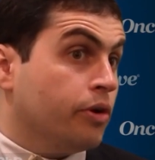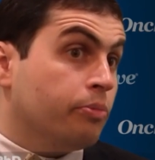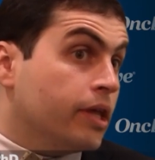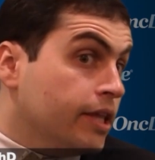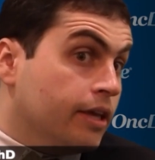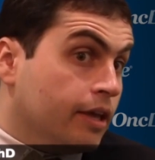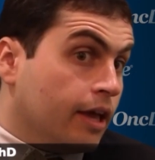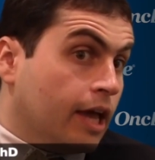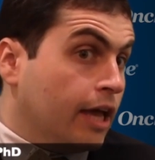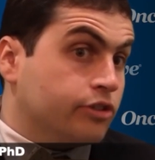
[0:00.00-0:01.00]
it
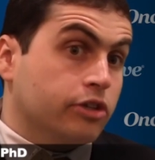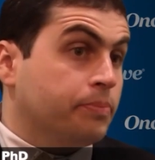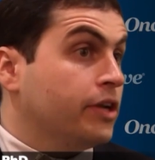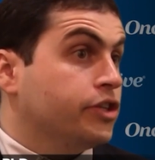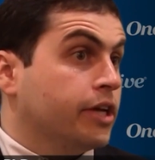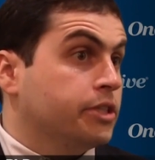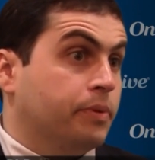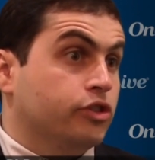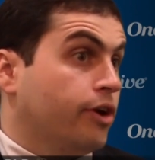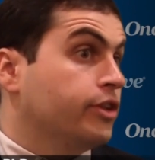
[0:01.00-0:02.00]
really, as I was mentioning, has
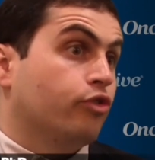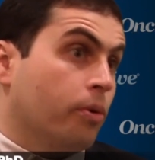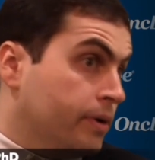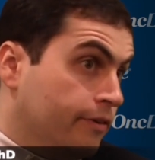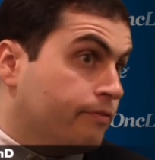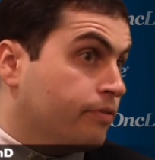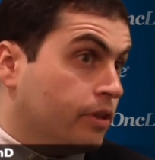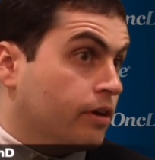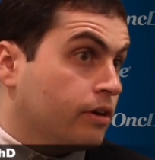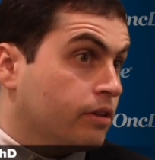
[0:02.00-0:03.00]
been transformative for
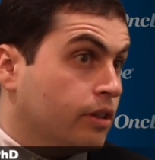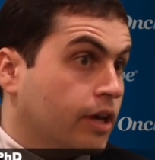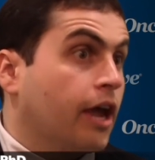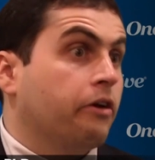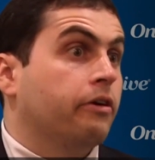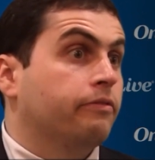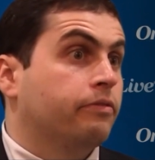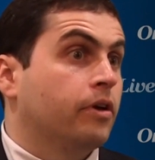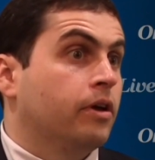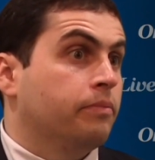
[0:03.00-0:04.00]
the, the care of
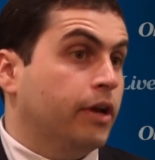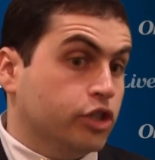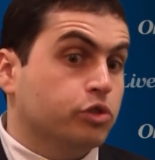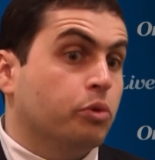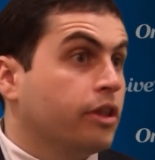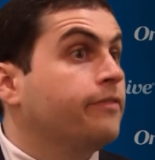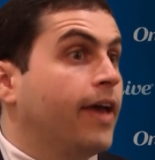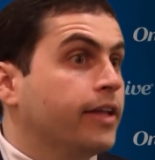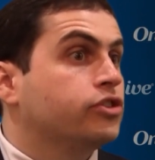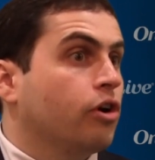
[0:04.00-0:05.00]
patients with
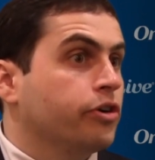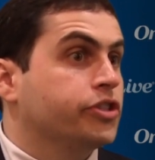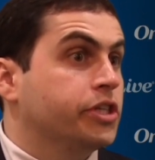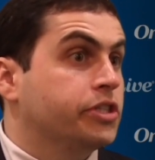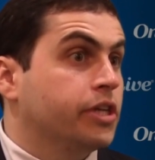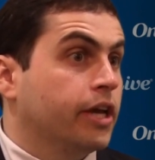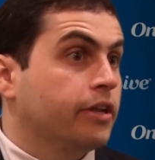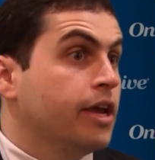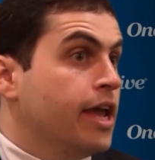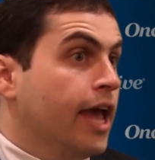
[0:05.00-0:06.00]
advanced RCC.
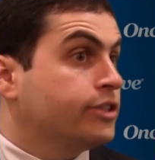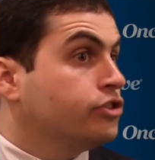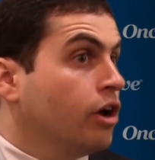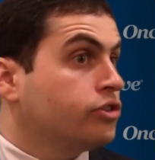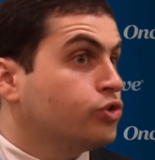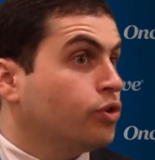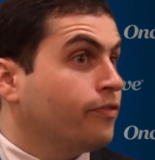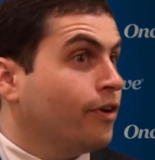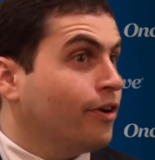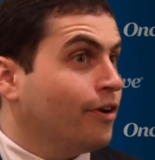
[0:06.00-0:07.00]
And it's not sort
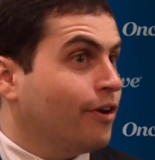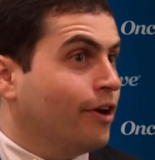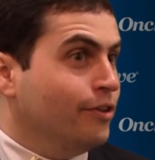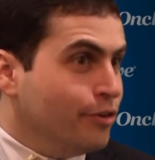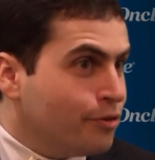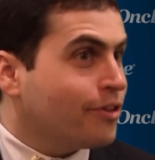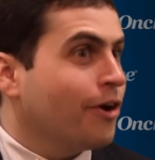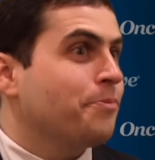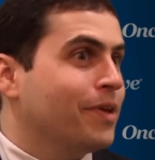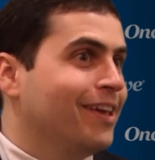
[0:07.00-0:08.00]
of a, a new
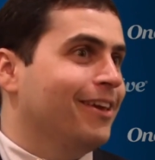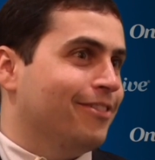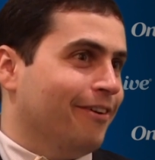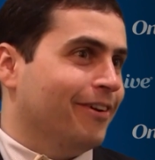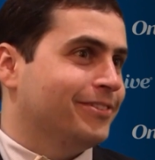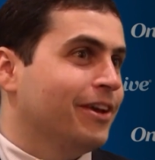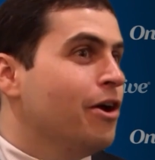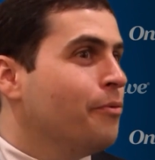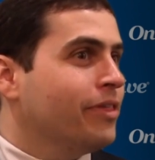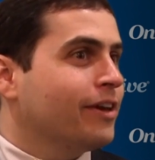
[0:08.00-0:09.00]
therapy either. It's
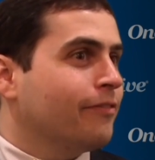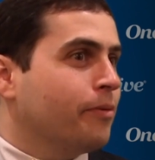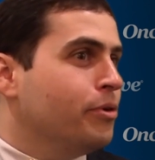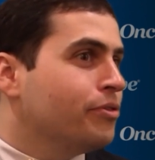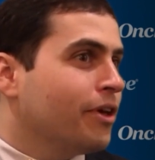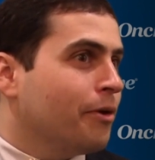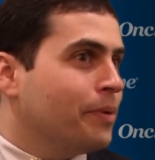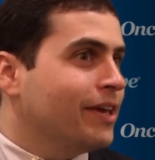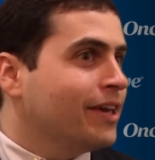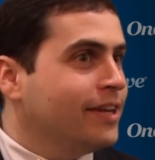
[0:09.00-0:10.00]
We think of immune
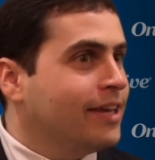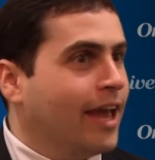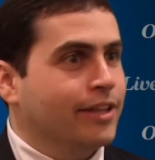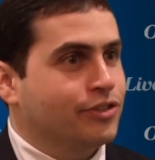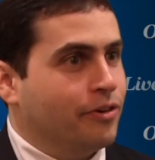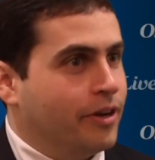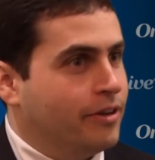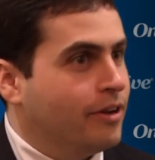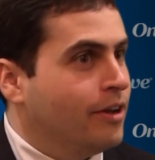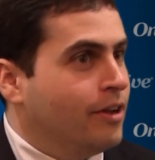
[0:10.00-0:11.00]
therapy in kidney cancer,
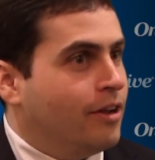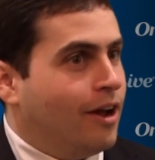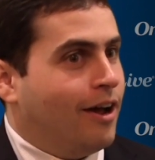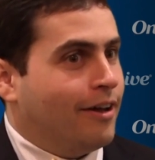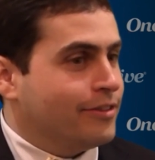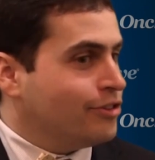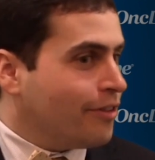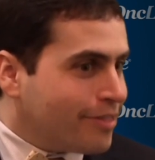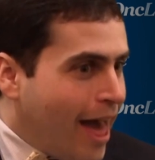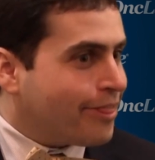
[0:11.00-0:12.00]
and uh, it's
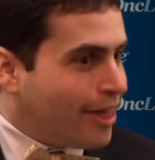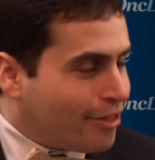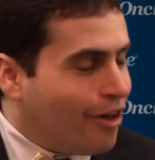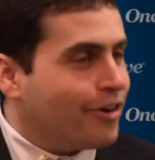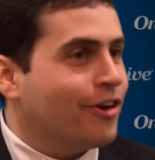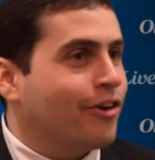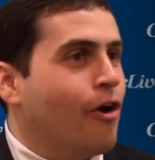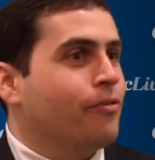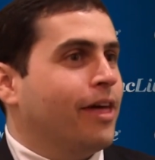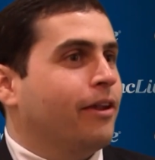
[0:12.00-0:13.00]
not that, that long
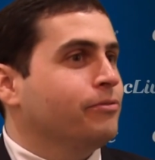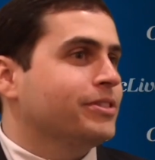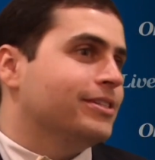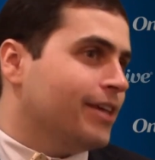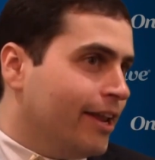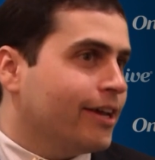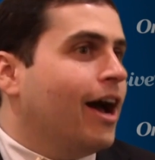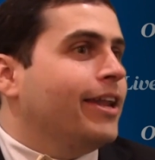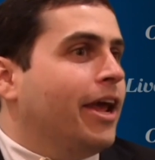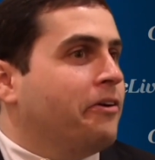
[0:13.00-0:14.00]
ago that it was the
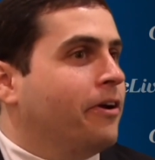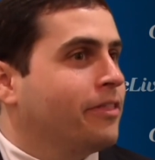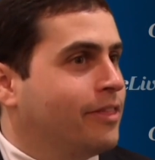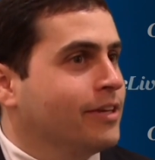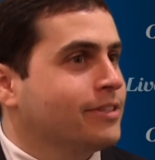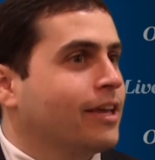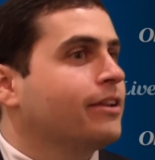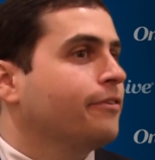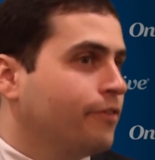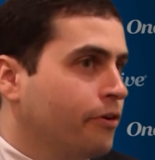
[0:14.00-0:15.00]
cytokine era, things like
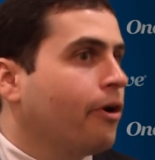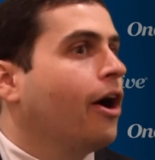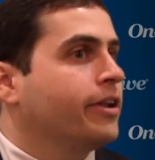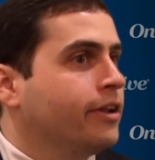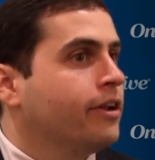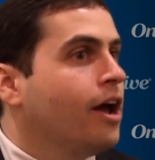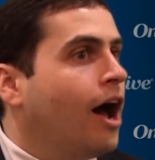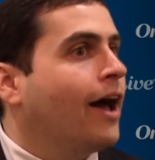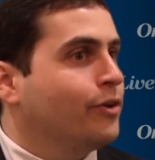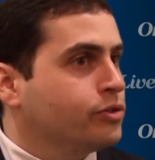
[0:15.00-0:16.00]
interferon and
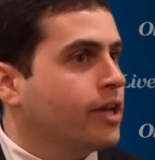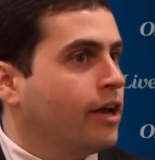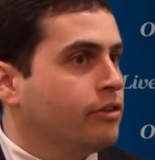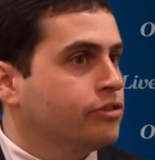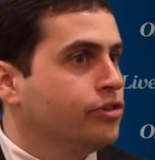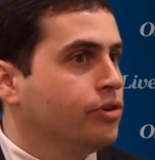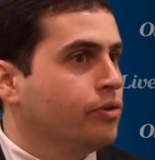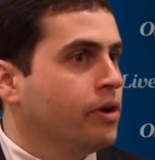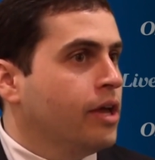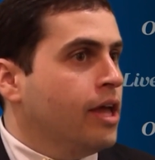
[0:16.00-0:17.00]
high-dose
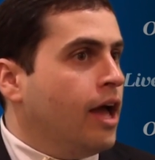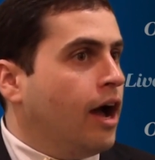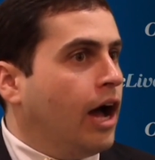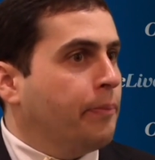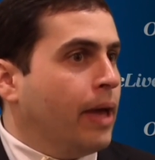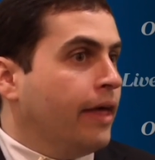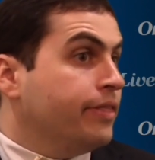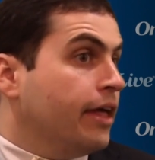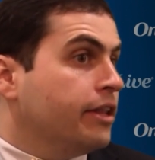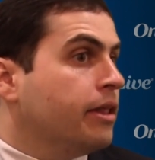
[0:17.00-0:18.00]
IL-2. Um,
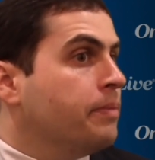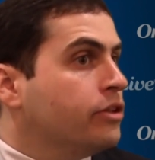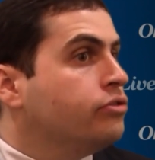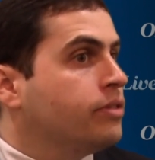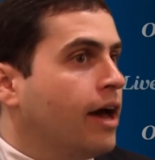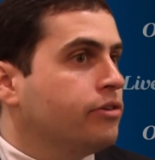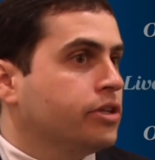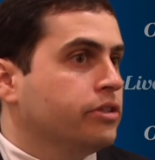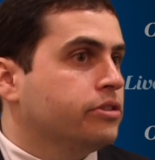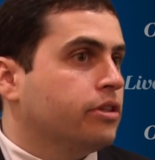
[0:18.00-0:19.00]
and then in the mid
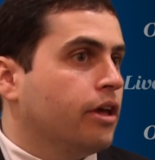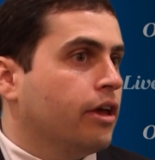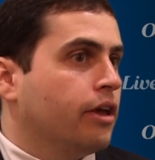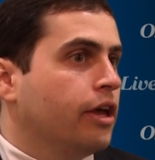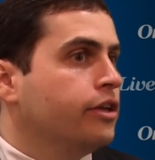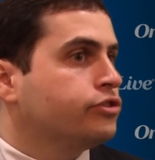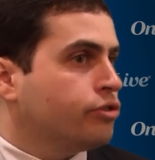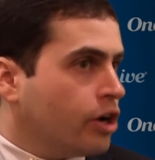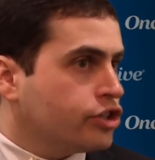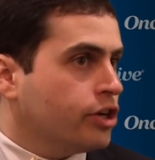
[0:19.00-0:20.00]
2000s, the
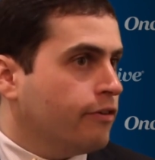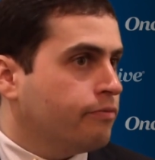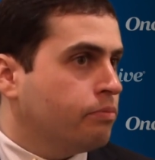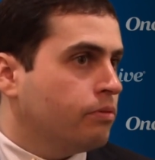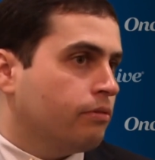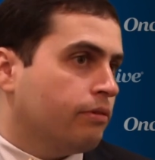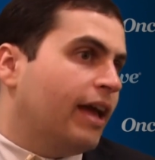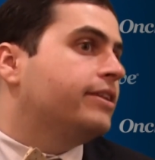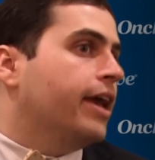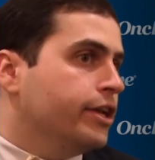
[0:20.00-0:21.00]
introduction of
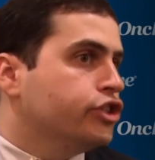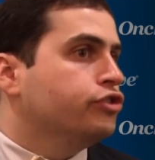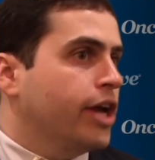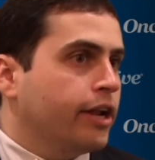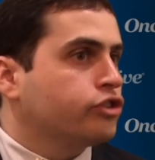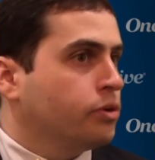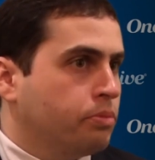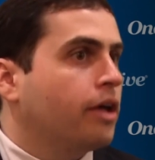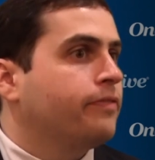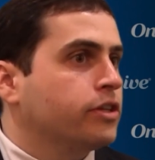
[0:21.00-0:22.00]
anti-angiogenics or
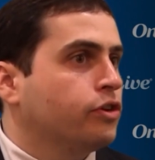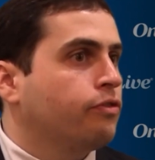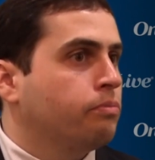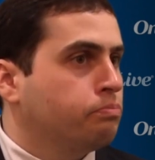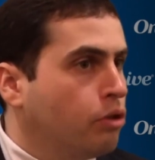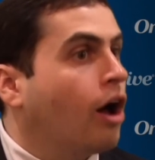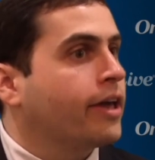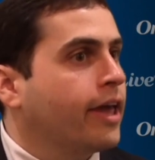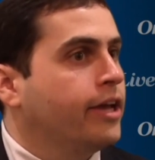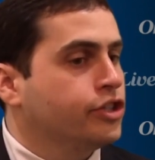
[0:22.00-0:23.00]
blood vessel
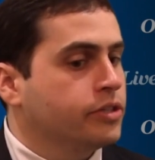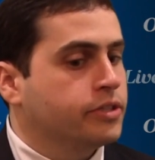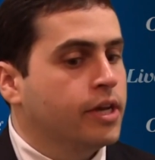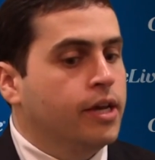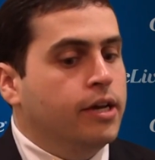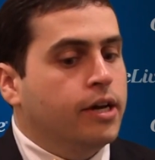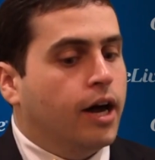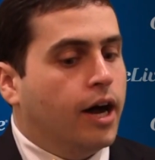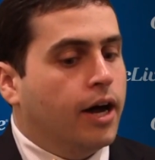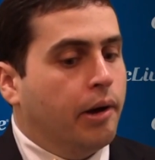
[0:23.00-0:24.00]
blocking agents
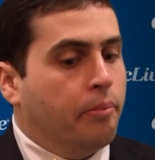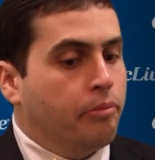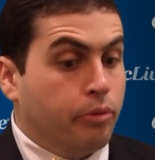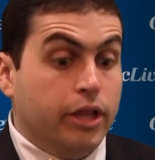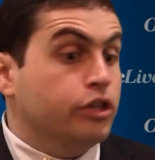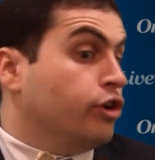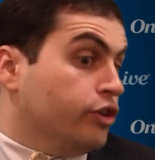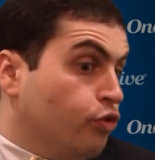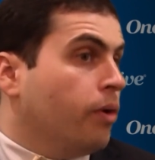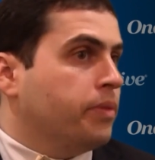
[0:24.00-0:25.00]
um, really
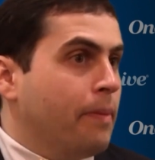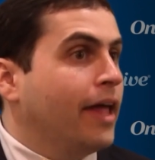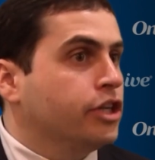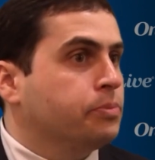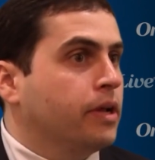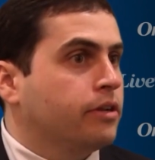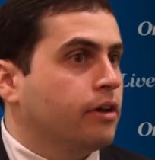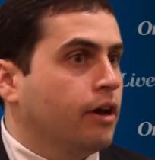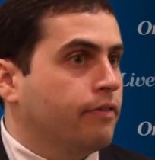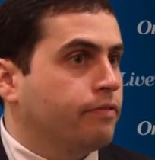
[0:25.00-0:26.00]
transformed the management
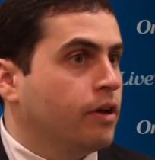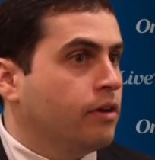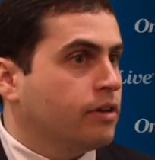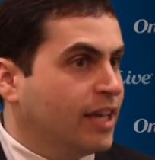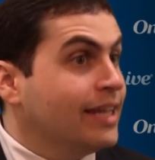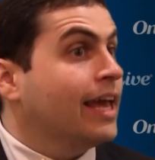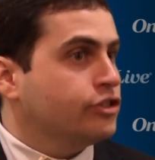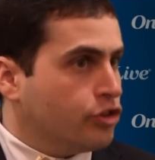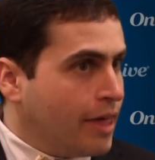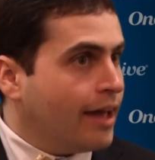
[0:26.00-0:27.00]
of kidney
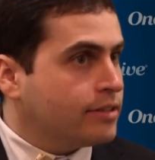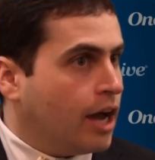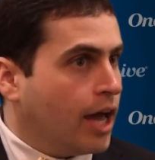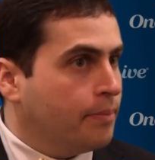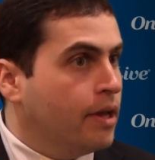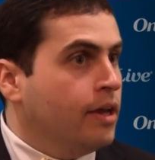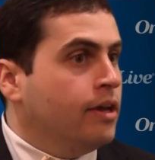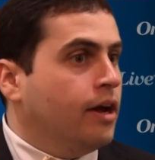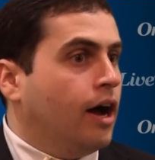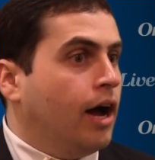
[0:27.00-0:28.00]
cancer at that time.
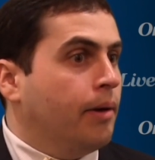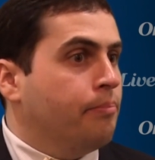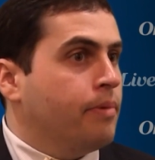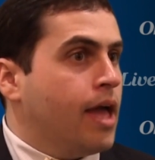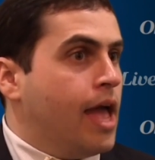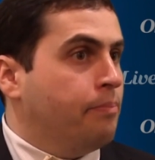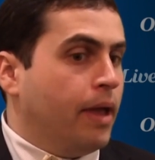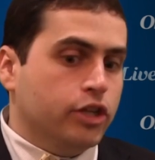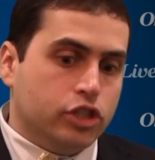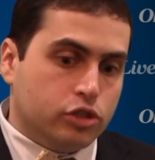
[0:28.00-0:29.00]
Um, and
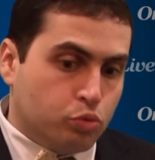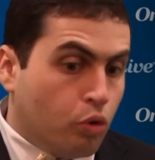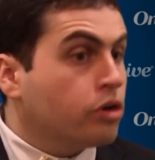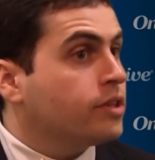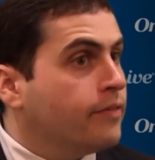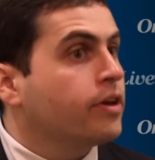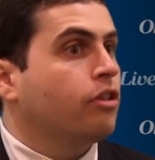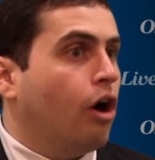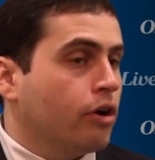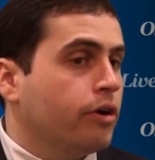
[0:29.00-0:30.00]
patients were
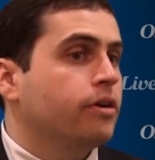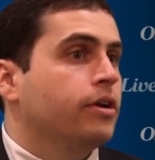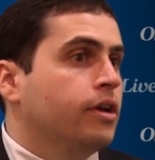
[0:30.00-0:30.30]
living longer.